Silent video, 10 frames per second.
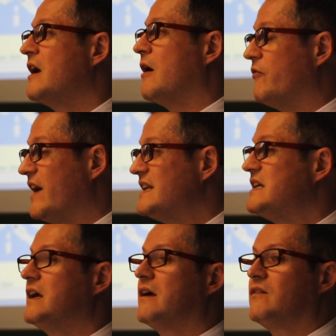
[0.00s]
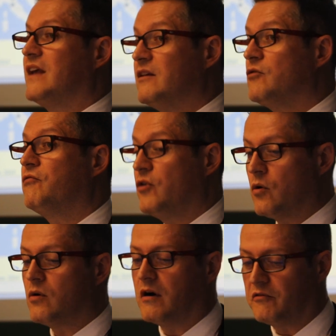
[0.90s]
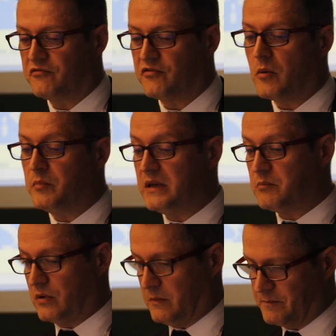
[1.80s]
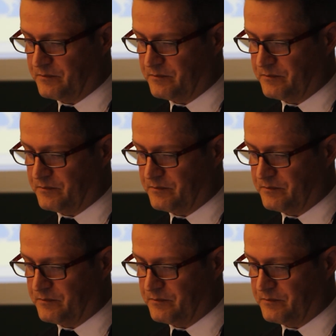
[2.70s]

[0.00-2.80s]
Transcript: of ideas and the flow of people.